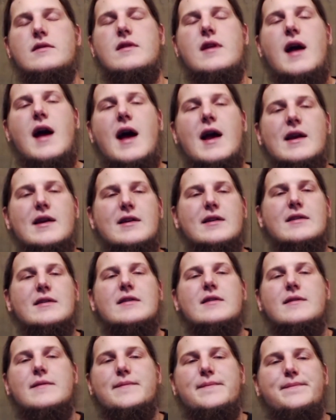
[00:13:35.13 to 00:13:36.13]
I
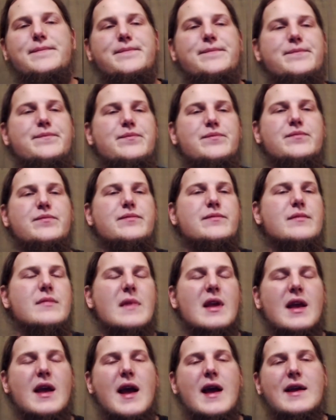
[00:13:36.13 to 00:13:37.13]

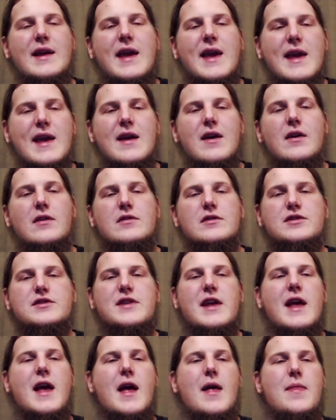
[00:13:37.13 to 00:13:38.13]
can't
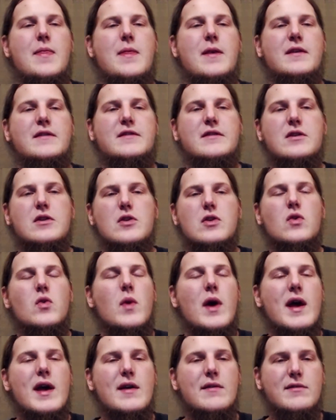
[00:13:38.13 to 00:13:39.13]
understand this new
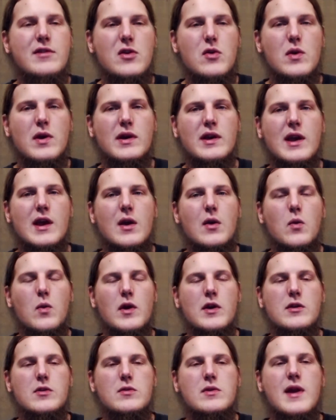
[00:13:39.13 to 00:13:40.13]
way of doing it where
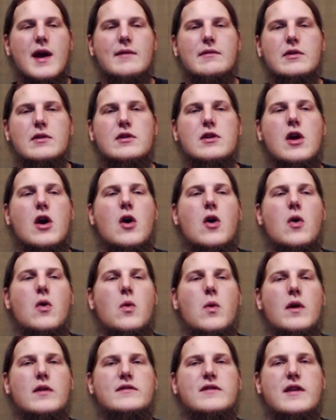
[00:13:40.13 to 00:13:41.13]
you never know
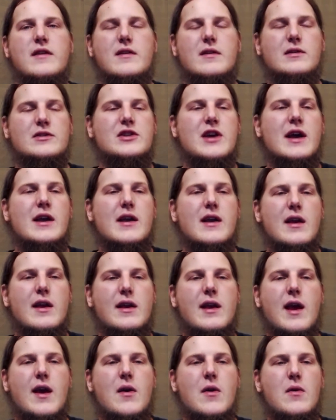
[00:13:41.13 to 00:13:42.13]
what's in your checking
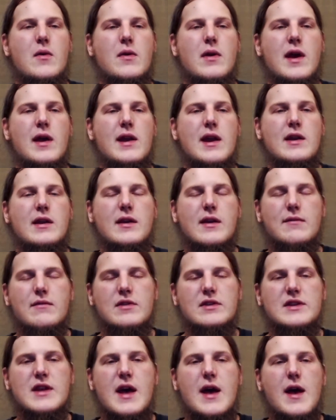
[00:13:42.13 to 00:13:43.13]
account at any
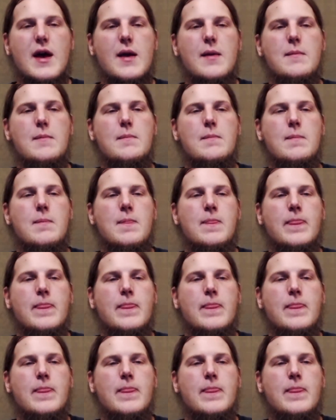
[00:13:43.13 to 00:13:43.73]
given time,